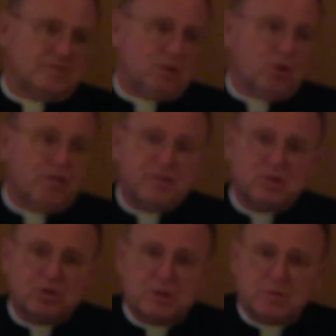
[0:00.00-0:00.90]
The
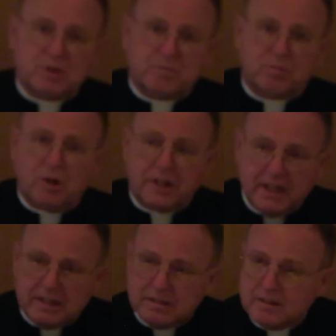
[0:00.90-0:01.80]
offertory was brought
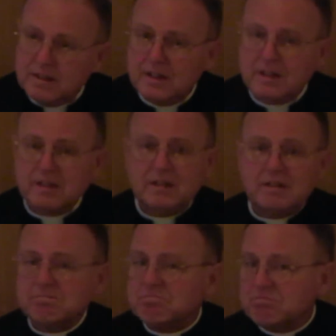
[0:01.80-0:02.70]
in
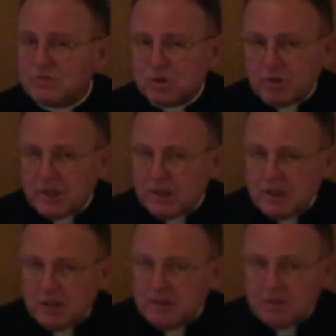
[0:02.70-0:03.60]
during
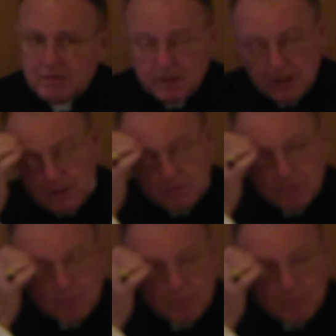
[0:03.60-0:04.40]
the